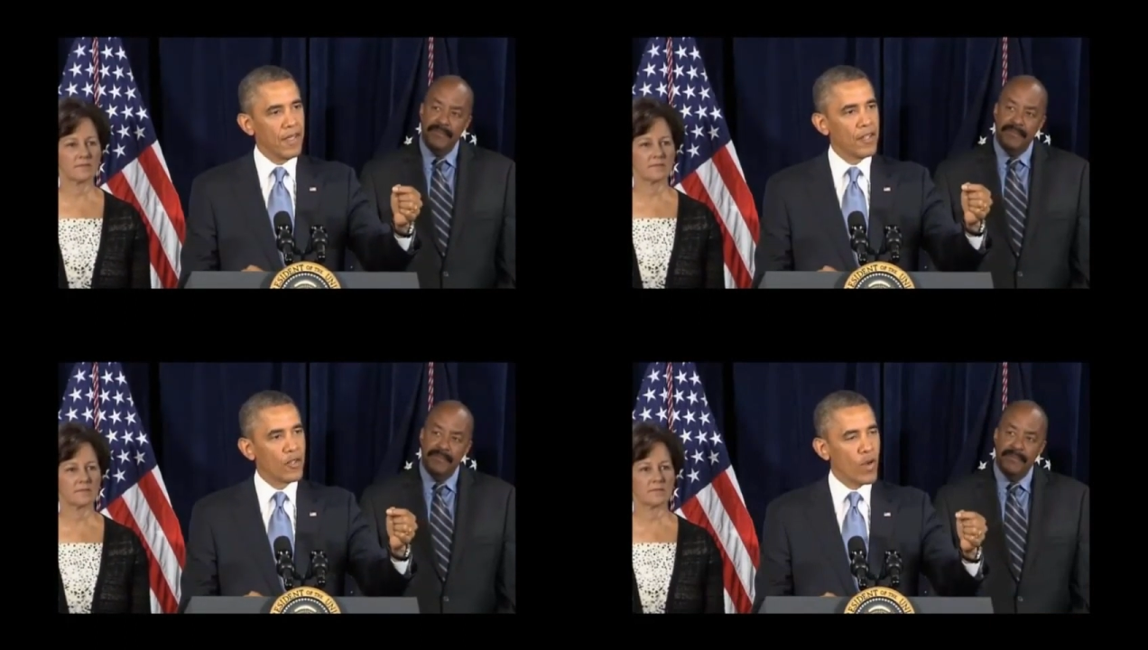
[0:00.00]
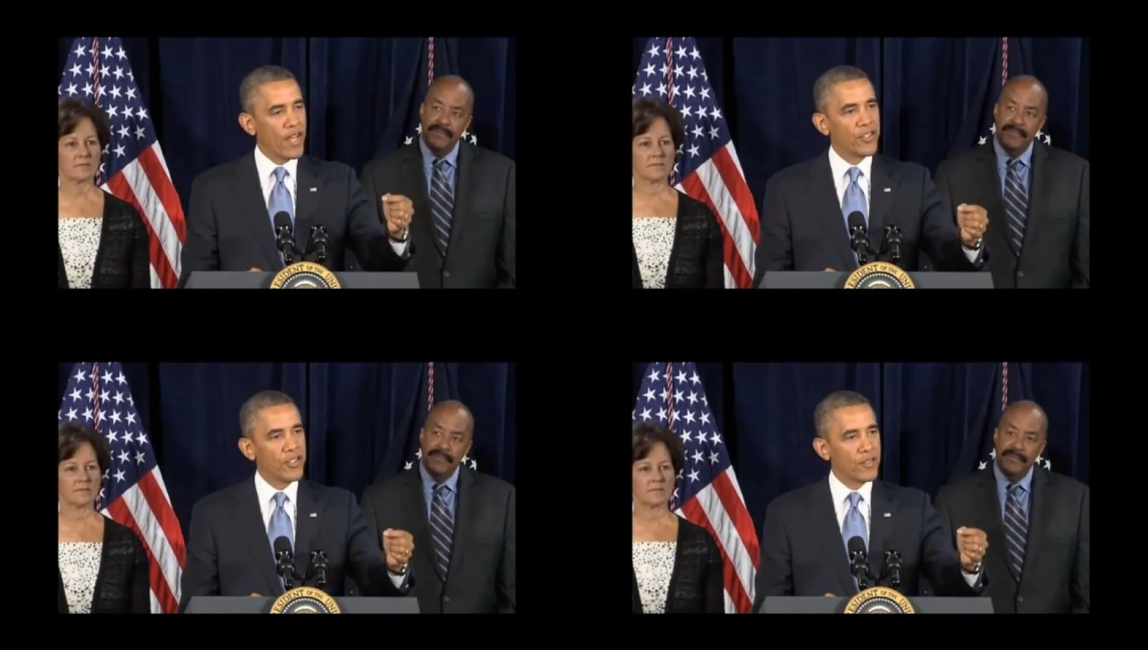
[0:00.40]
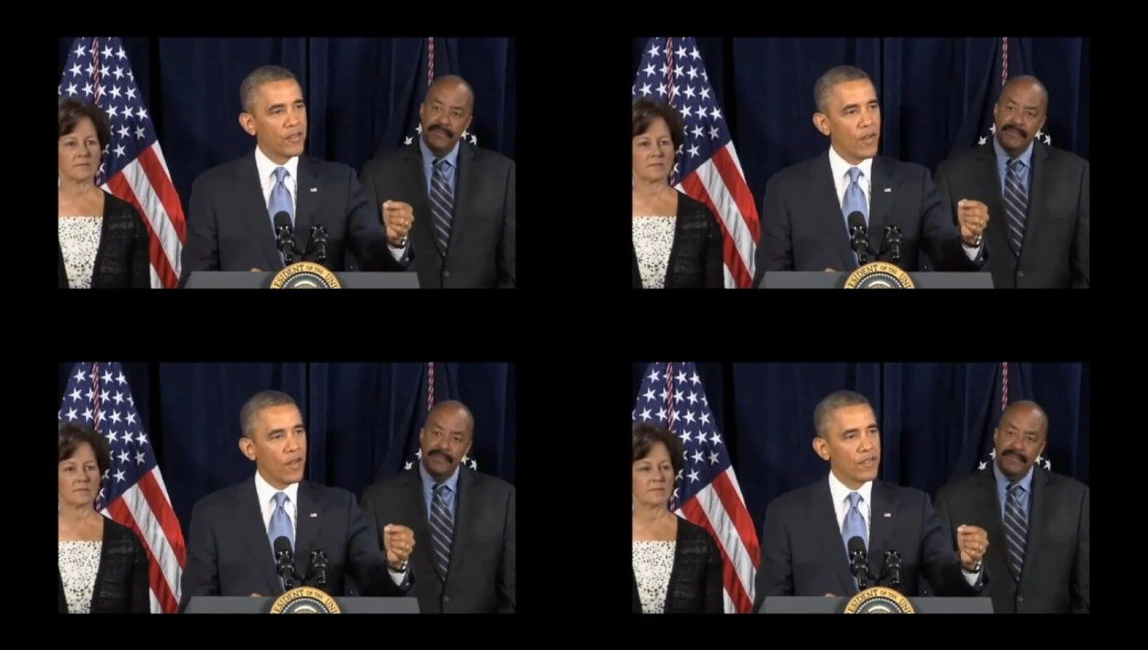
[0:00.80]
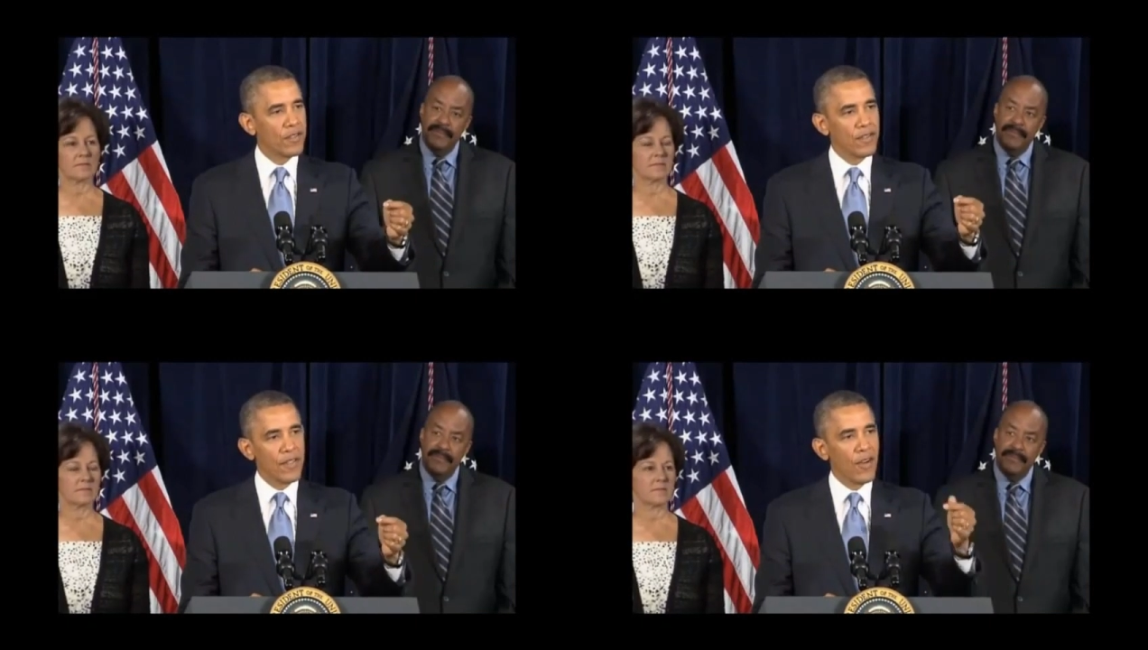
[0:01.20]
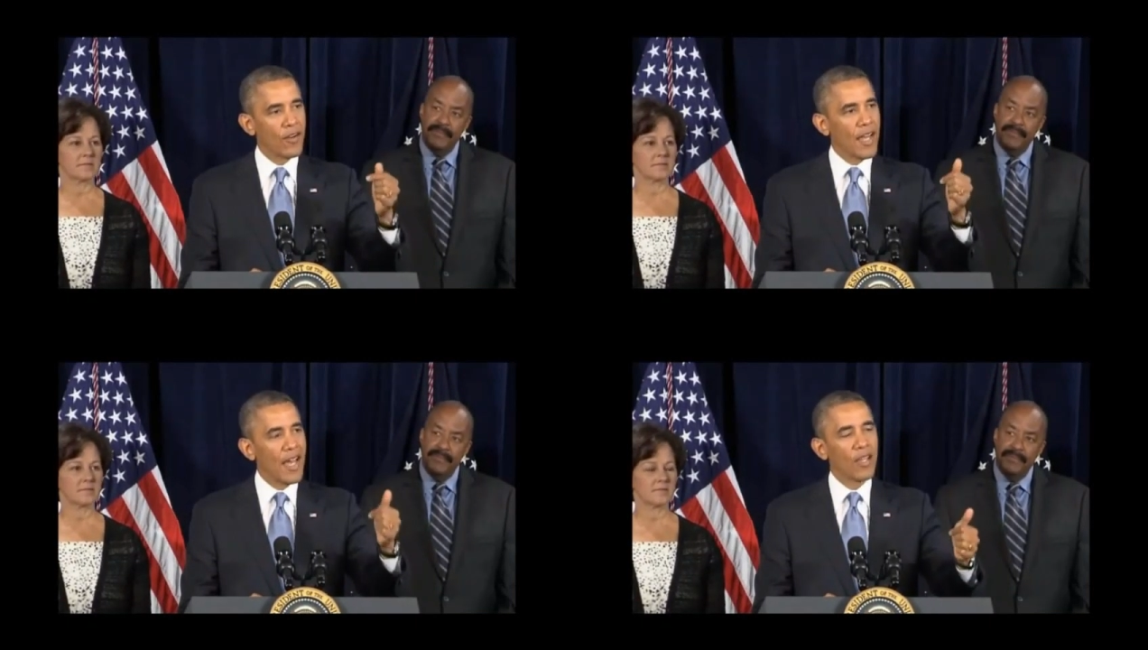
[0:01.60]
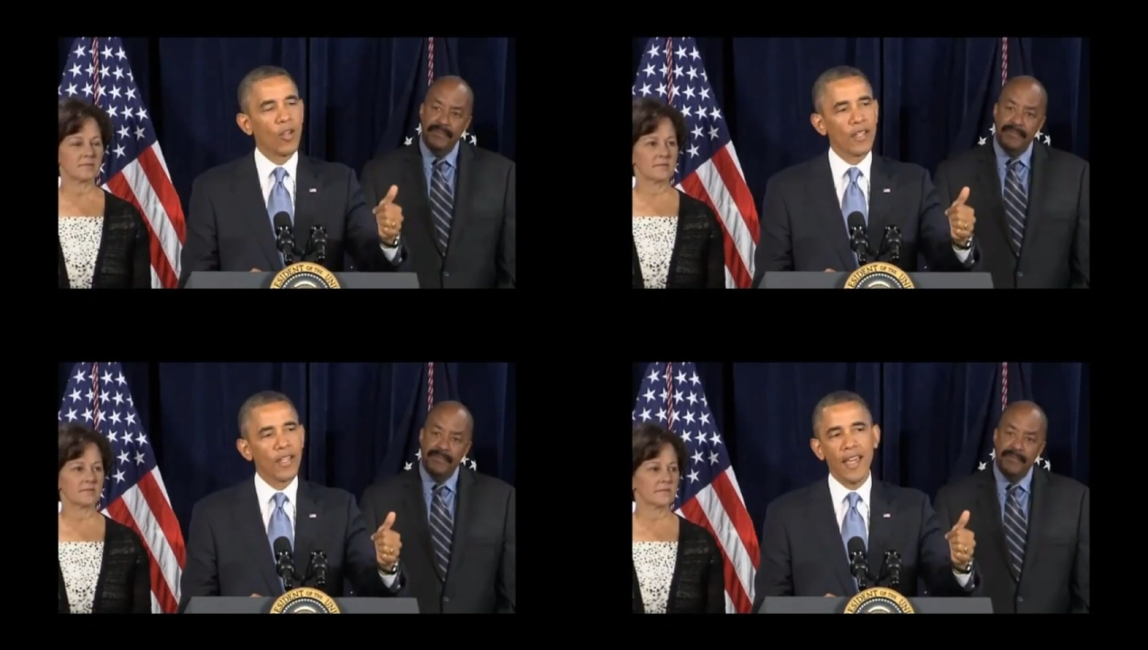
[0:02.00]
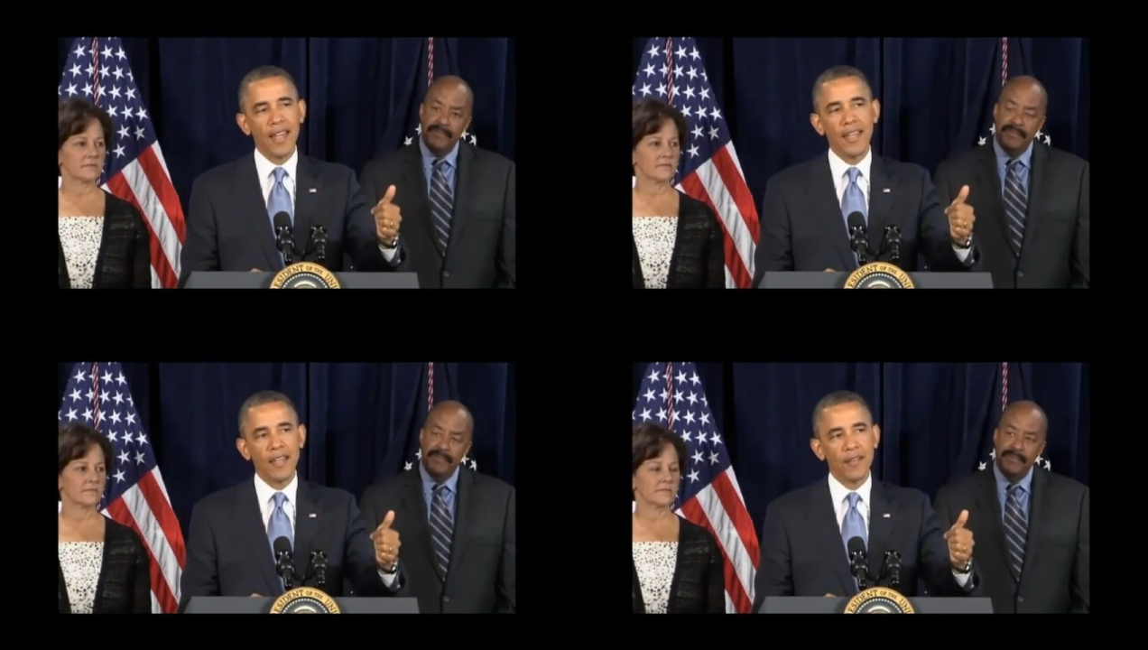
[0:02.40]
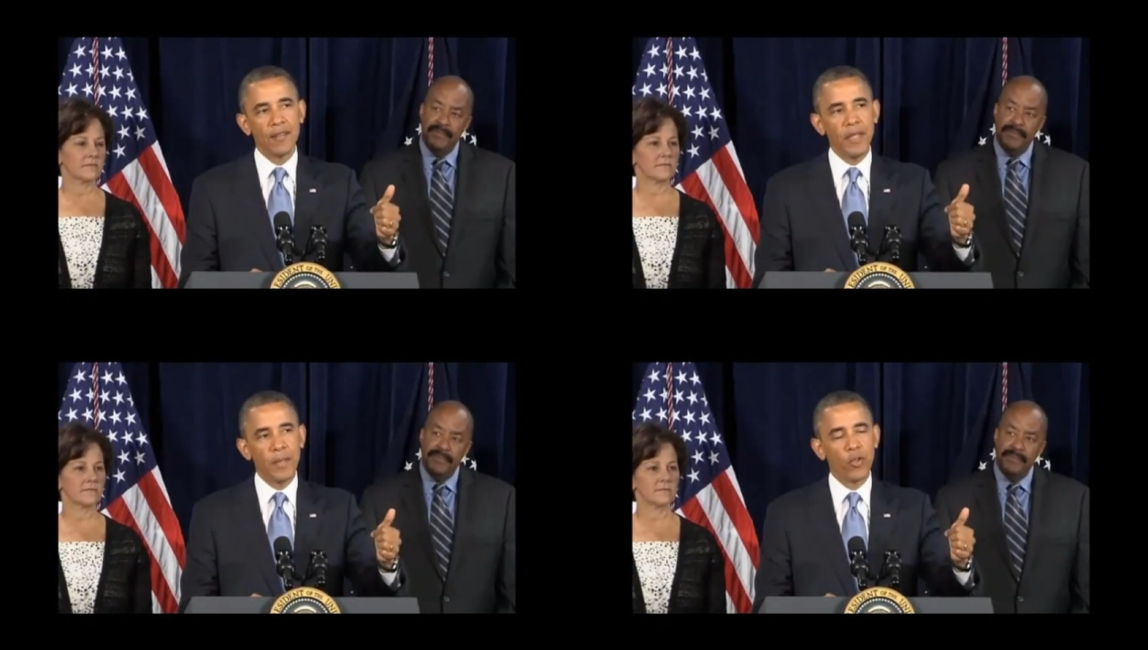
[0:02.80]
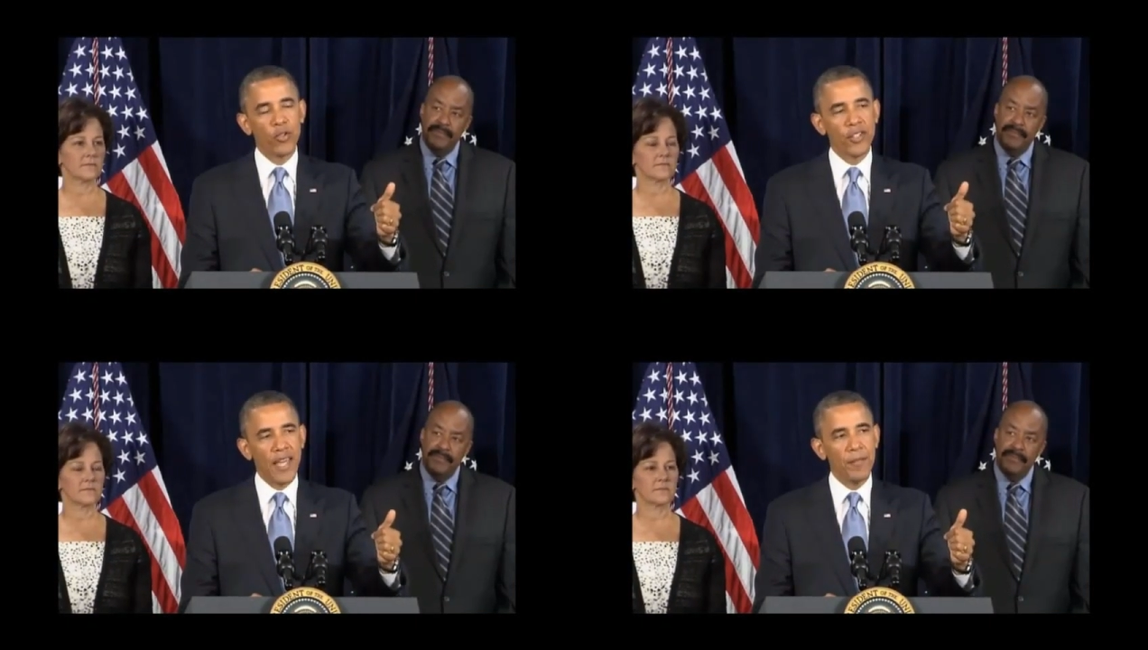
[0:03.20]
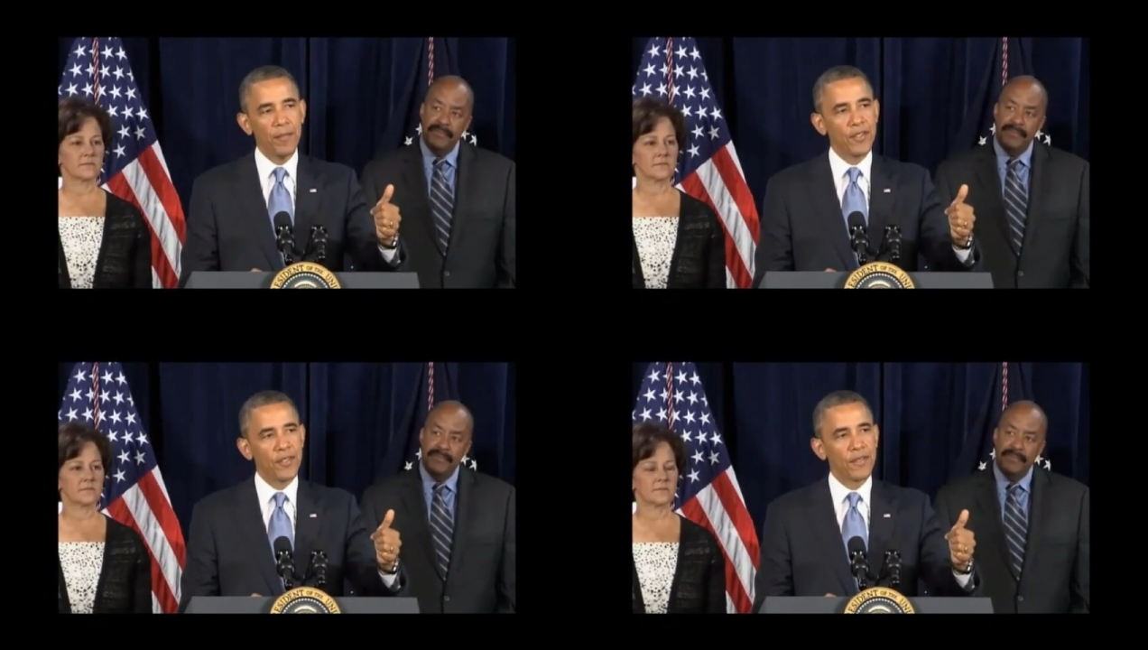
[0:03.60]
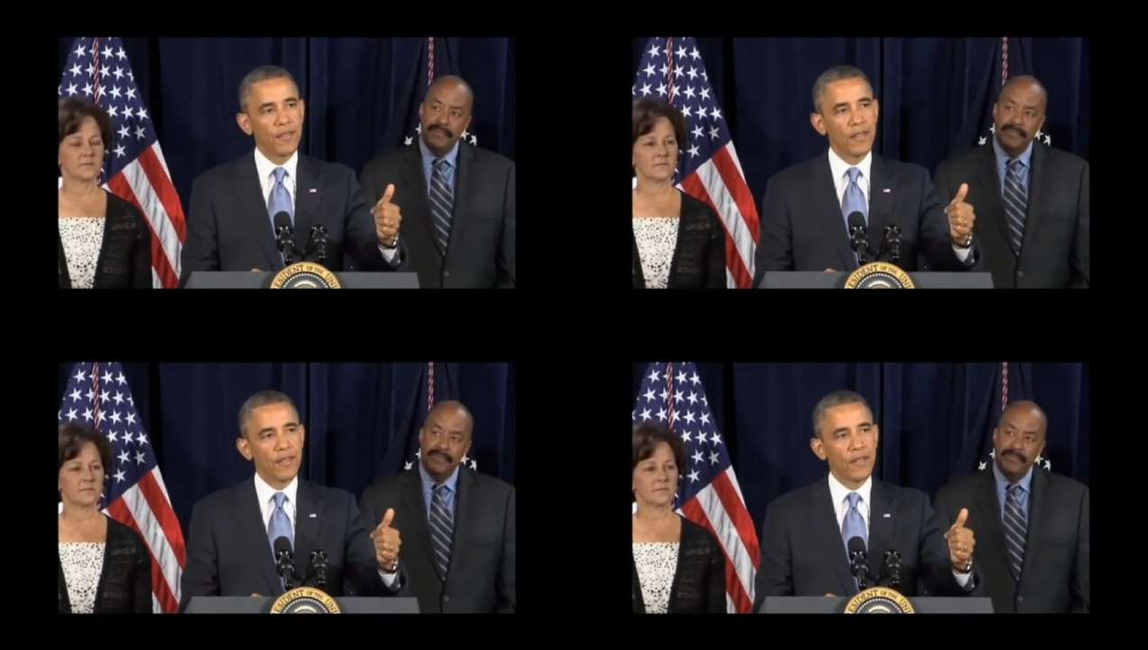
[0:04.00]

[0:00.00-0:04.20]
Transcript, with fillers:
Speaker 1: and durations of calls. They are not looking at people's names,